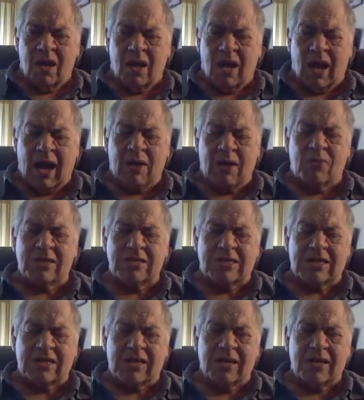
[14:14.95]
I was
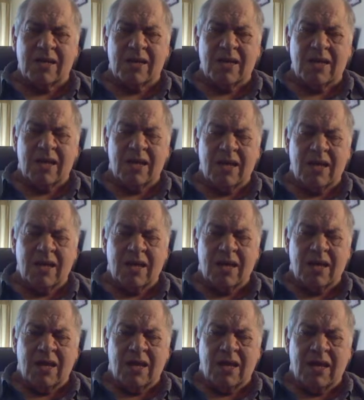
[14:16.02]
a
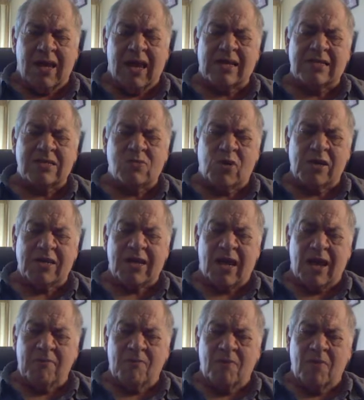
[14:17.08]
guest one
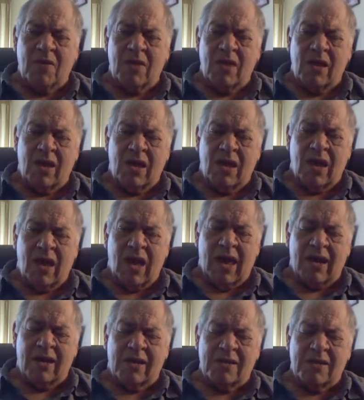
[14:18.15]
time
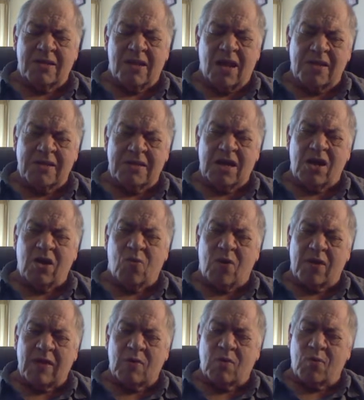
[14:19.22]
at a dinner where
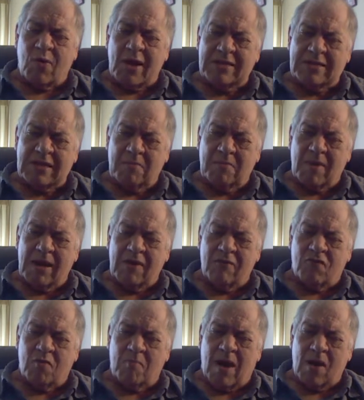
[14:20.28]
they were raising money
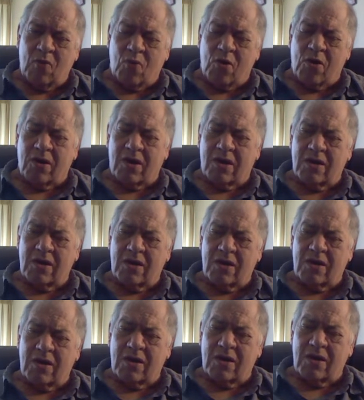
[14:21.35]
for my work.
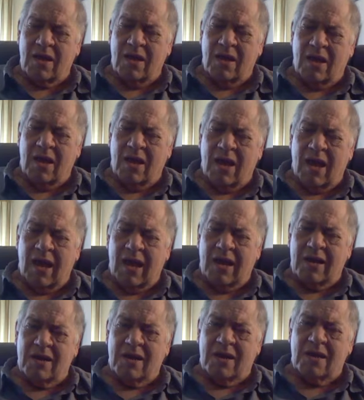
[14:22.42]

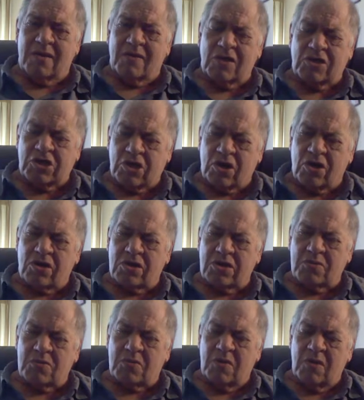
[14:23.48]
And the church,
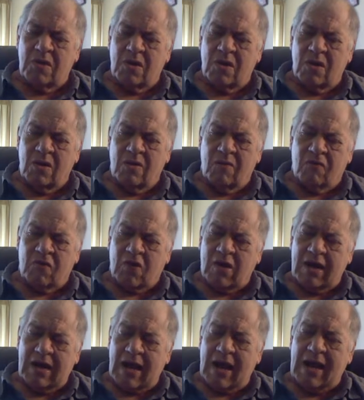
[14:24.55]

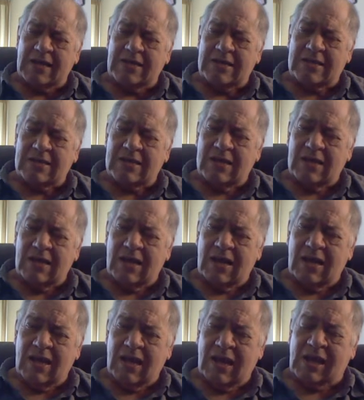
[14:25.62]
very nice,
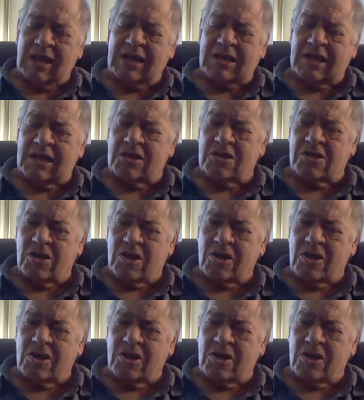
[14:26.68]
eclectic church,